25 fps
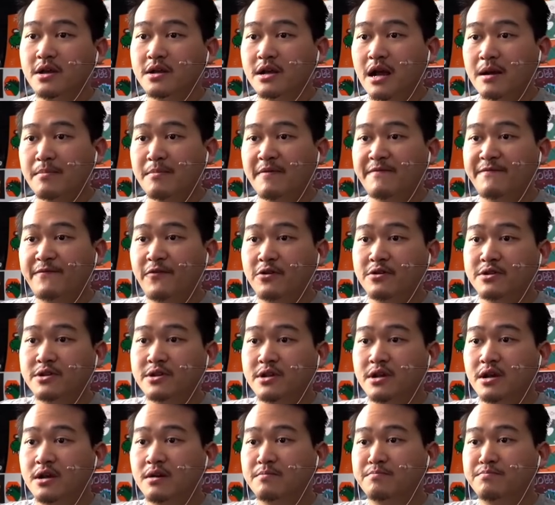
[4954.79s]
Got my
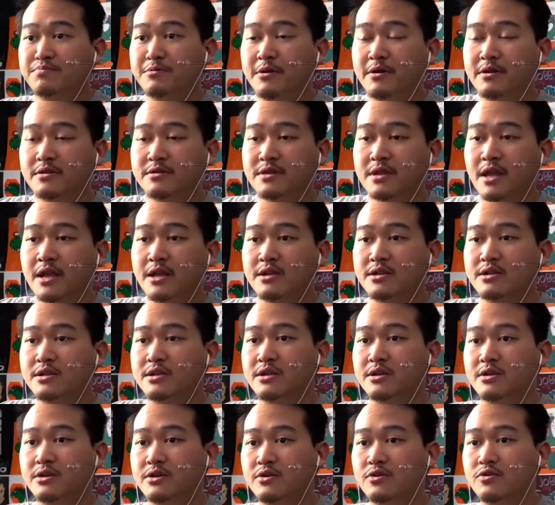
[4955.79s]
first Gunpla thanks
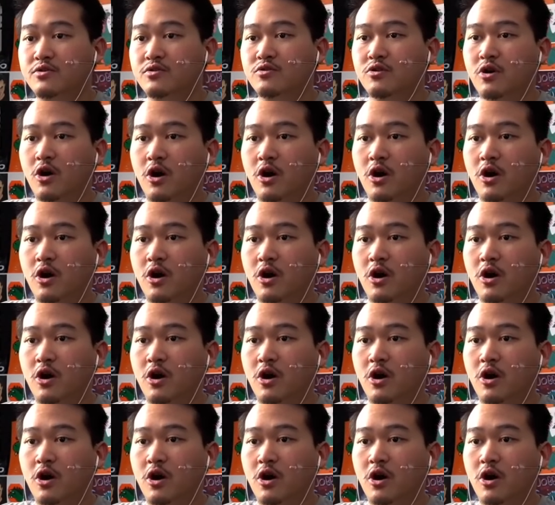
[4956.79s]
to you.